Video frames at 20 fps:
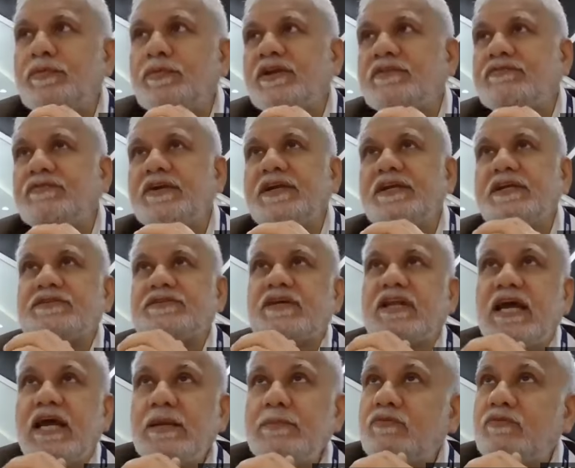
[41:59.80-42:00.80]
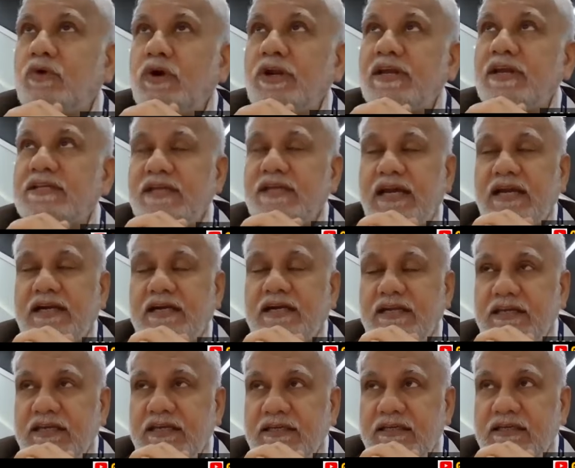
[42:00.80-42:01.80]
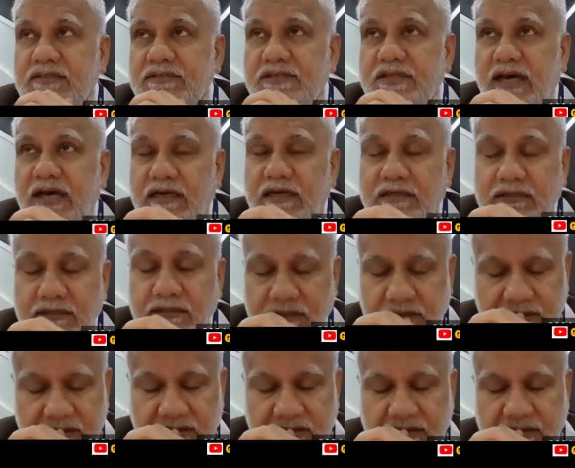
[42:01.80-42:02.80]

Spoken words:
you briefly describe what exactly is done?